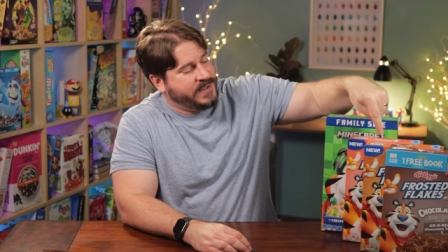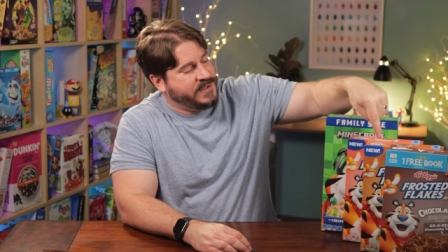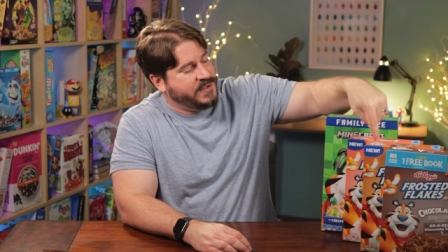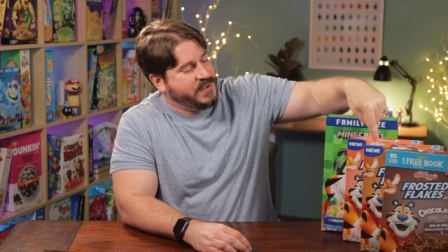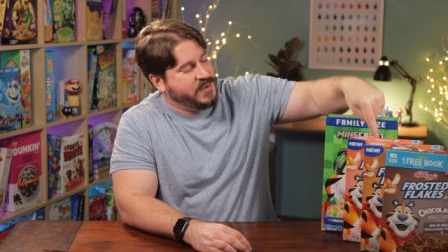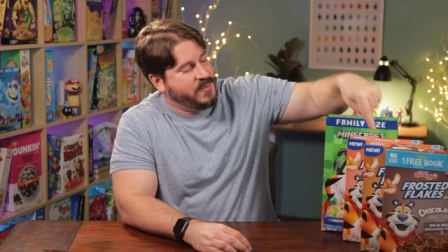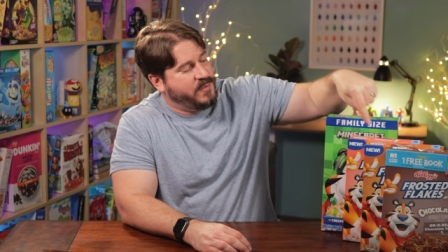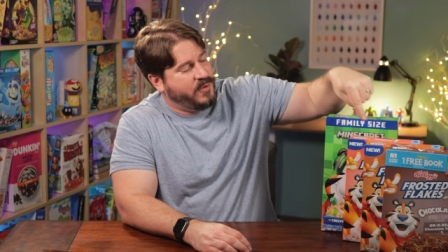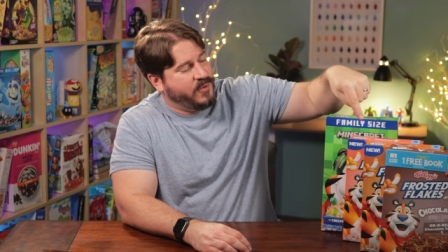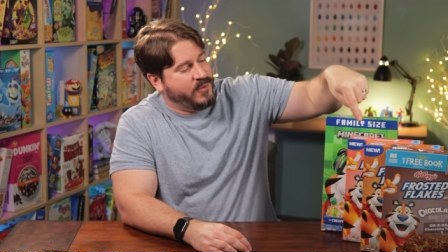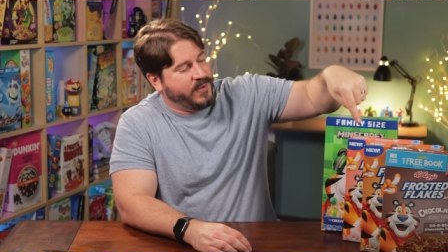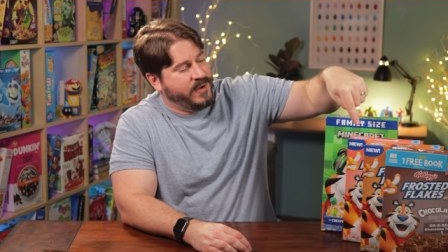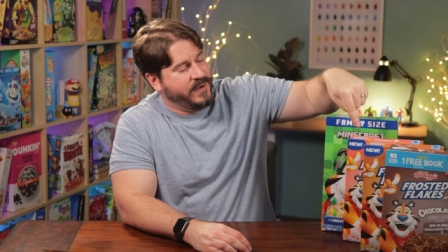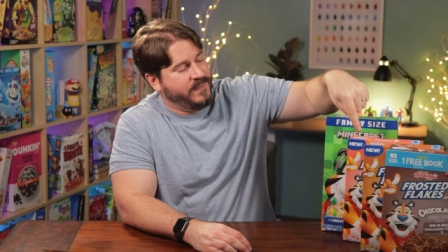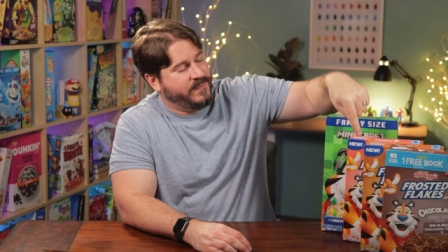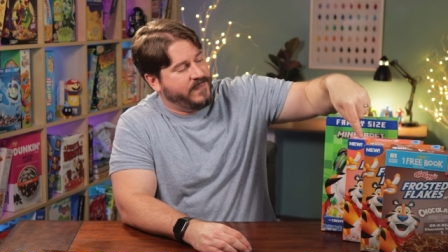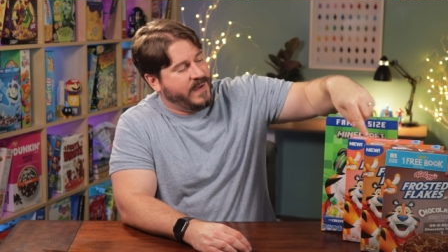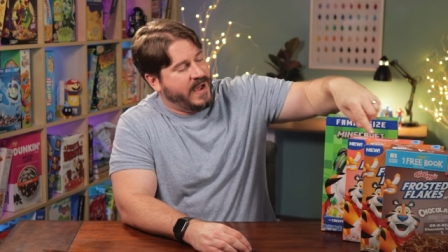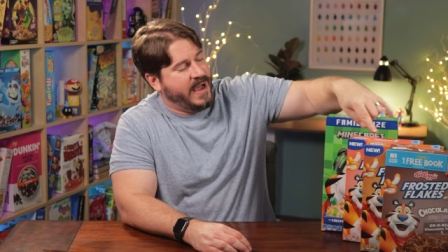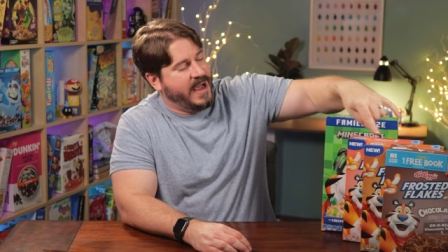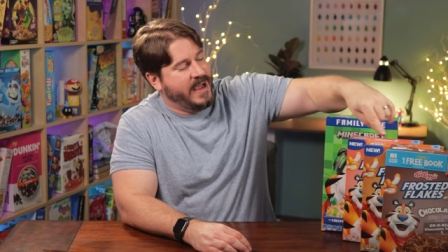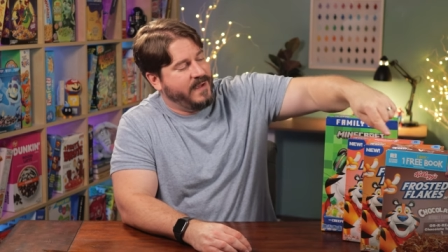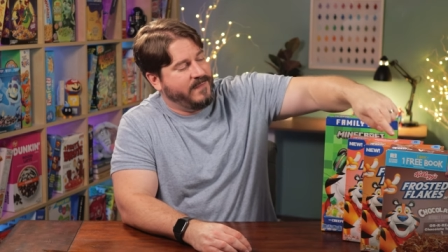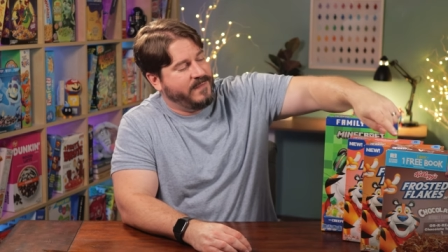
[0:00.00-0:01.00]

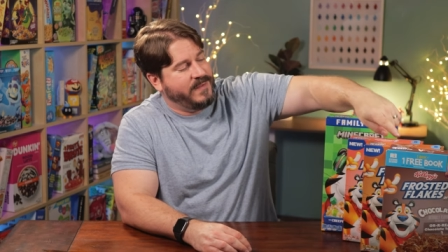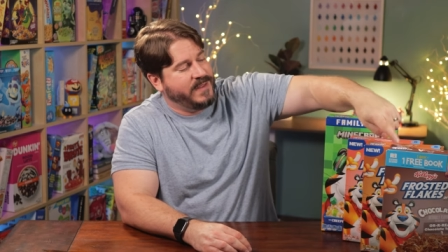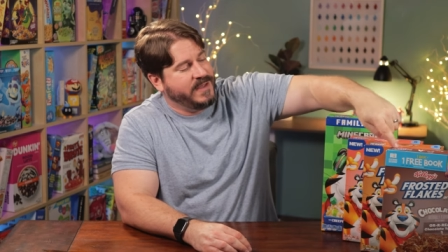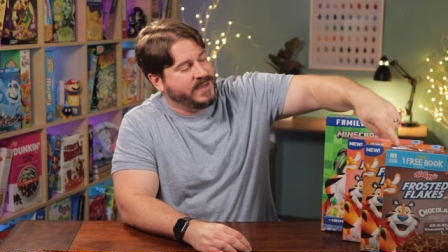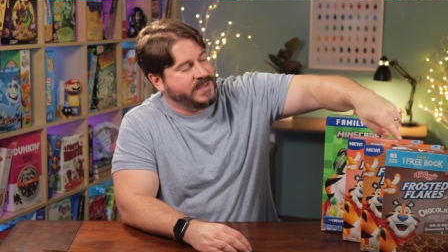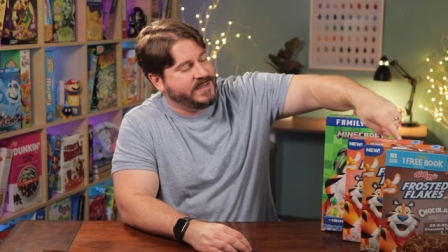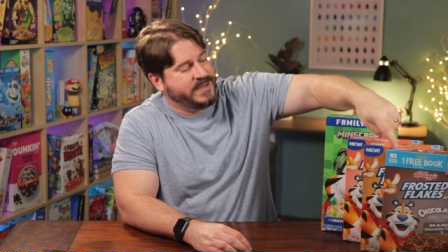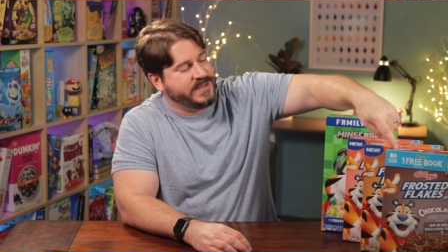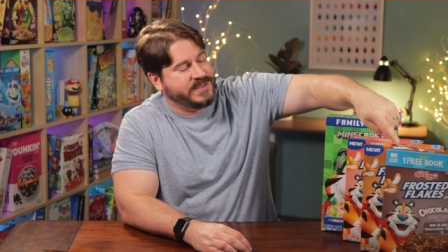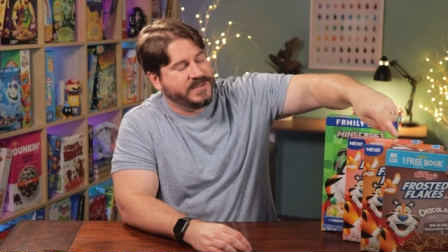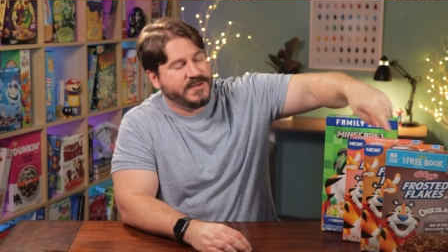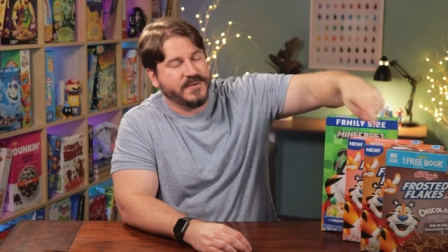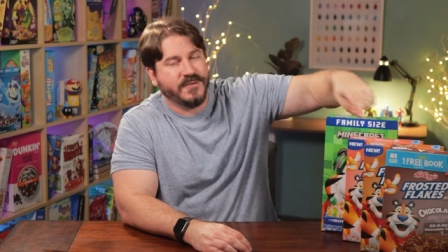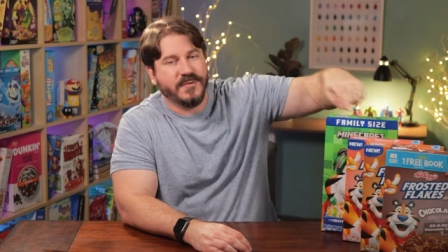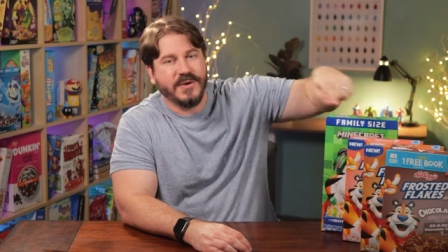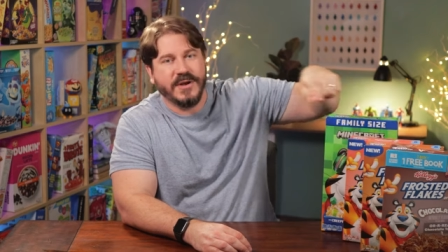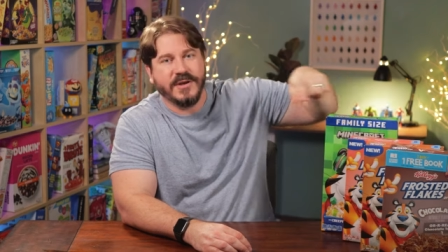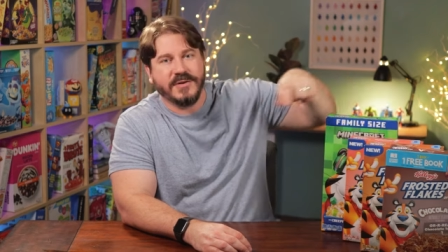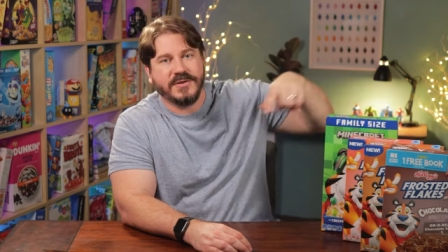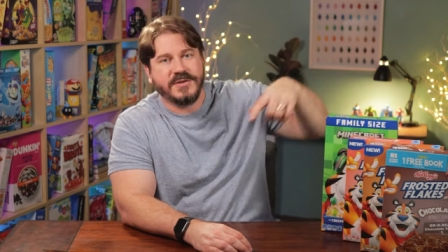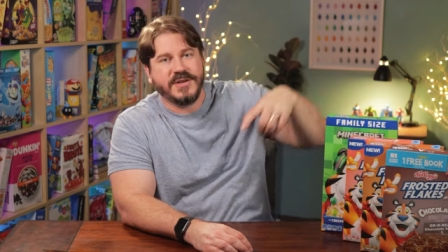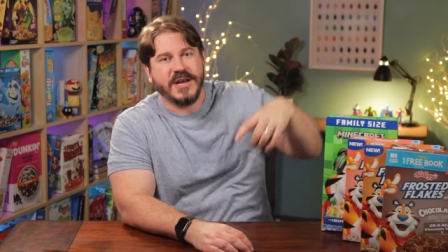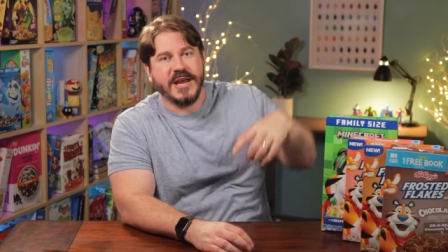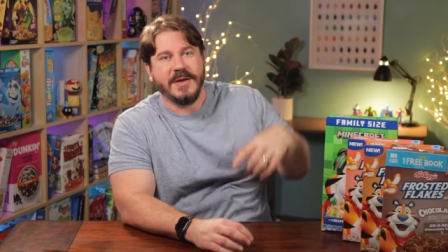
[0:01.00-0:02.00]
2.5. This is the
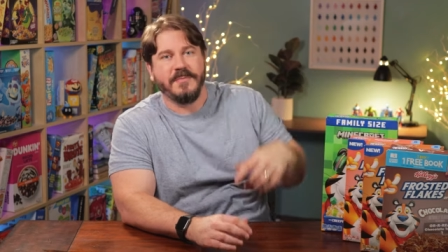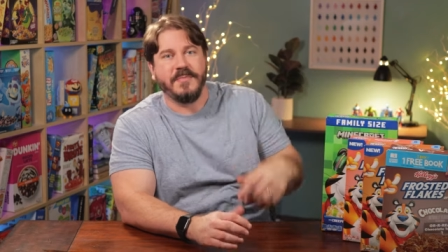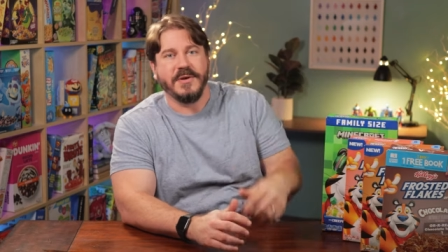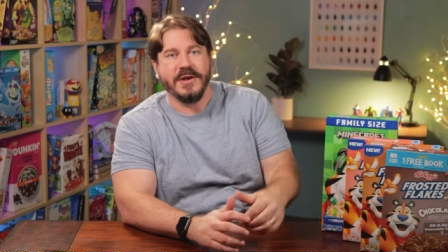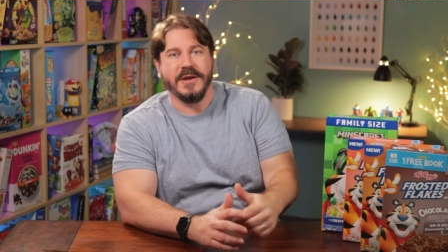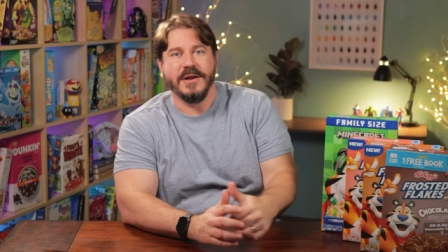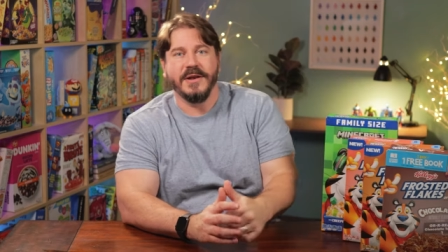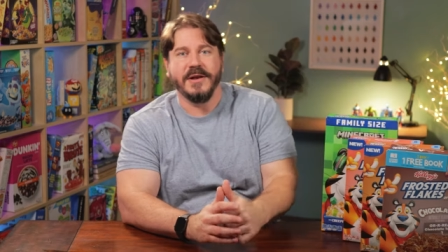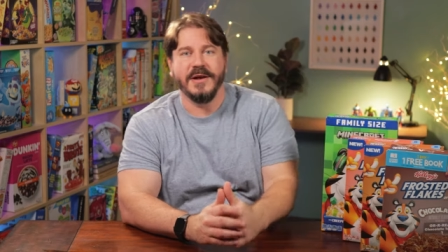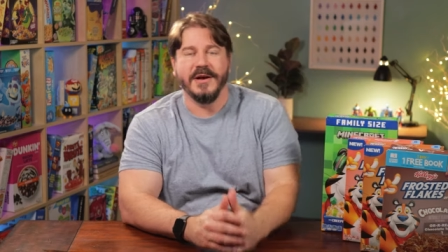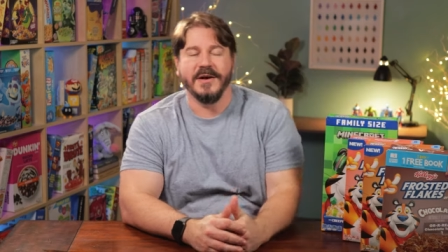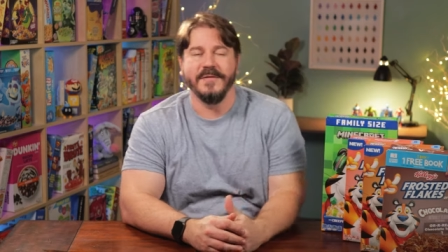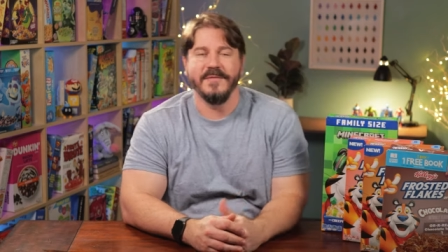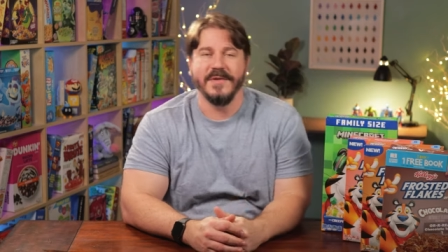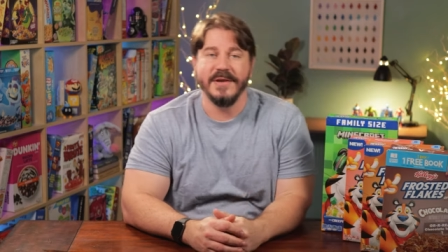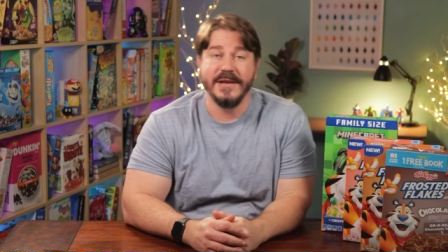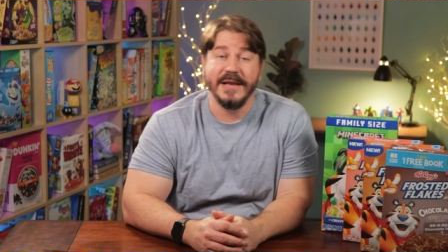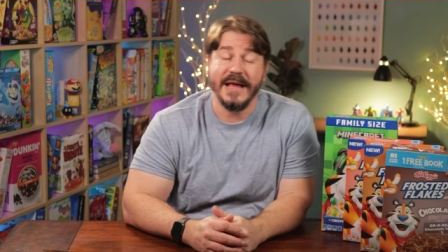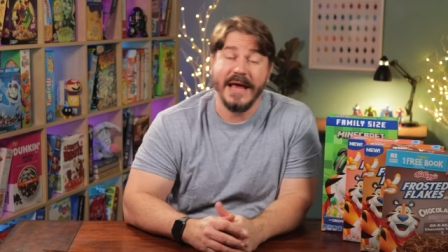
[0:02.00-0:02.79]
real champion of the